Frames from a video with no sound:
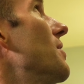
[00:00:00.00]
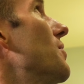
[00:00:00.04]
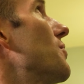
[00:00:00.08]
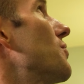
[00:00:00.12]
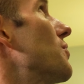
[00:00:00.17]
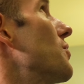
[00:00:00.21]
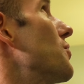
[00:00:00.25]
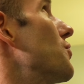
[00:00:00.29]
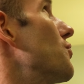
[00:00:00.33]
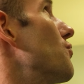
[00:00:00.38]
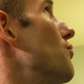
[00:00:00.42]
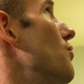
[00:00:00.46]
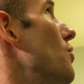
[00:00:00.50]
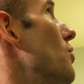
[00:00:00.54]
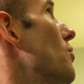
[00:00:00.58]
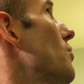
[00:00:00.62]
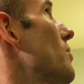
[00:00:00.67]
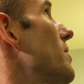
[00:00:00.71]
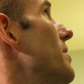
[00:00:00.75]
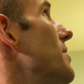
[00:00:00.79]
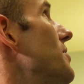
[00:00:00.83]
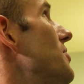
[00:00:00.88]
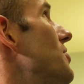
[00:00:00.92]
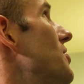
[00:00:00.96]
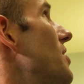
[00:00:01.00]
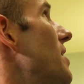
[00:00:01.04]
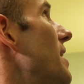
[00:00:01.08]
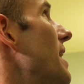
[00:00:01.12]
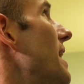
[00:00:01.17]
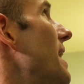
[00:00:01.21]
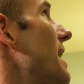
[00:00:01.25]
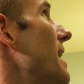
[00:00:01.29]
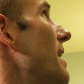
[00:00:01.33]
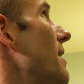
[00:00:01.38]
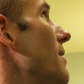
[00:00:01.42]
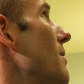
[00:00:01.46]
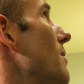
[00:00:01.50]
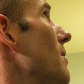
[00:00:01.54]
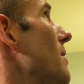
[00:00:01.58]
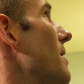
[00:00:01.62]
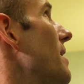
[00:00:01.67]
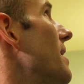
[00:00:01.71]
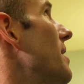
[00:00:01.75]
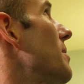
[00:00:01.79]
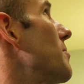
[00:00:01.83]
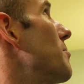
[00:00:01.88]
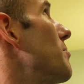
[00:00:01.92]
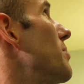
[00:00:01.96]
the Drury's Ale
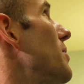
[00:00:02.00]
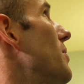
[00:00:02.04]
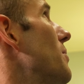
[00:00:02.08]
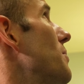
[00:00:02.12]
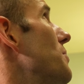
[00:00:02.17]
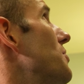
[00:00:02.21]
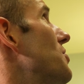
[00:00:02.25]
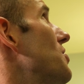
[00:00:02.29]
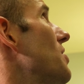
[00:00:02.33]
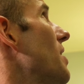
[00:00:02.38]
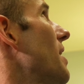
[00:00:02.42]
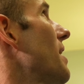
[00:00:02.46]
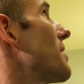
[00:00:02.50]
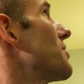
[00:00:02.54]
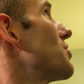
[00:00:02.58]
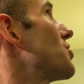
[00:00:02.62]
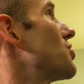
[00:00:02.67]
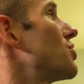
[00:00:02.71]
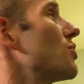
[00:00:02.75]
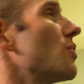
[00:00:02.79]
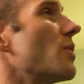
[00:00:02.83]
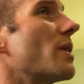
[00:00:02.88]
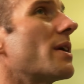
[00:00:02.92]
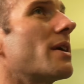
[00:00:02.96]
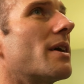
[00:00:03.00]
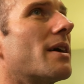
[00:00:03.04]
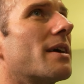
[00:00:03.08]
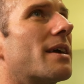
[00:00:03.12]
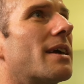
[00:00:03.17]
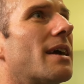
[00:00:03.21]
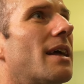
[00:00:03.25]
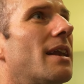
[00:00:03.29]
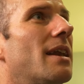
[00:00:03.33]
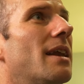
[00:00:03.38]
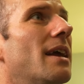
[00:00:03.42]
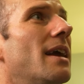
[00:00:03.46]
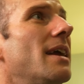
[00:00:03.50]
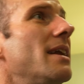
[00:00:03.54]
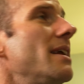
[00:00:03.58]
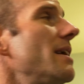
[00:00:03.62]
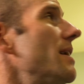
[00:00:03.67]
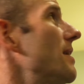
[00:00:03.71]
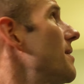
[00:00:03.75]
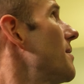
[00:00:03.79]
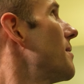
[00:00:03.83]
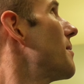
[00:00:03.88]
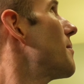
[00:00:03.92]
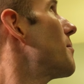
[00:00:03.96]
and Beer sign showing a
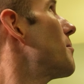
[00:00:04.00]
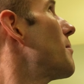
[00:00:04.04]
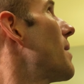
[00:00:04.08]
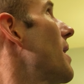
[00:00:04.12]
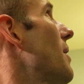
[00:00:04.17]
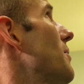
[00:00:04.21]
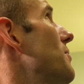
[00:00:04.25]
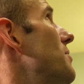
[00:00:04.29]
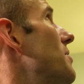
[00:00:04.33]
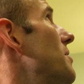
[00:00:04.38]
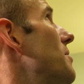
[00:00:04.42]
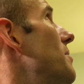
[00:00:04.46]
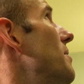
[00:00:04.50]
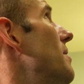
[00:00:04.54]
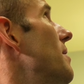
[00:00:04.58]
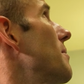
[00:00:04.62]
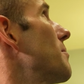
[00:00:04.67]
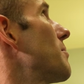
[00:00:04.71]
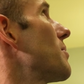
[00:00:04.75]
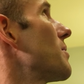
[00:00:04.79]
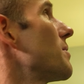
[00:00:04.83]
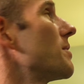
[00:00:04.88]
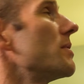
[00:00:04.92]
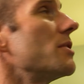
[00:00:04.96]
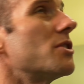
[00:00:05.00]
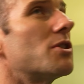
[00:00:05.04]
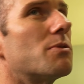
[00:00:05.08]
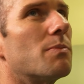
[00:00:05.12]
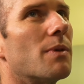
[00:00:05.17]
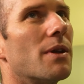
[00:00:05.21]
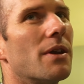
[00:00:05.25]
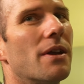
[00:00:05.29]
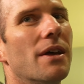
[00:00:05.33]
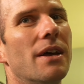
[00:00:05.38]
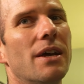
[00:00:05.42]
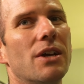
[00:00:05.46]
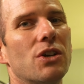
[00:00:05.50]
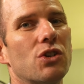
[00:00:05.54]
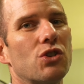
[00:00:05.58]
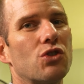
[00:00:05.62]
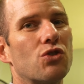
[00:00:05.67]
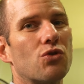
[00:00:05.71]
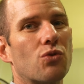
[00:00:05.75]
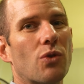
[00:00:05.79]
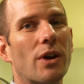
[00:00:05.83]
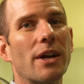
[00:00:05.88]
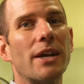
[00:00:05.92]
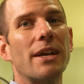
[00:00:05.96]
Canadian mounted policeman
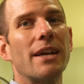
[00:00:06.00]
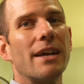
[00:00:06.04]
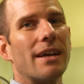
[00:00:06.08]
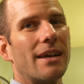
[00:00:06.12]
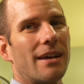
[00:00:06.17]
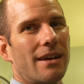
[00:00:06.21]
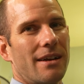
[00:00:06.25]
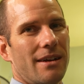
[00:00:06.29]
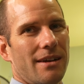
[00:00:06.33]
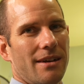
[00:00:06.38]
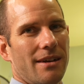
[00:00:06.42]
drinking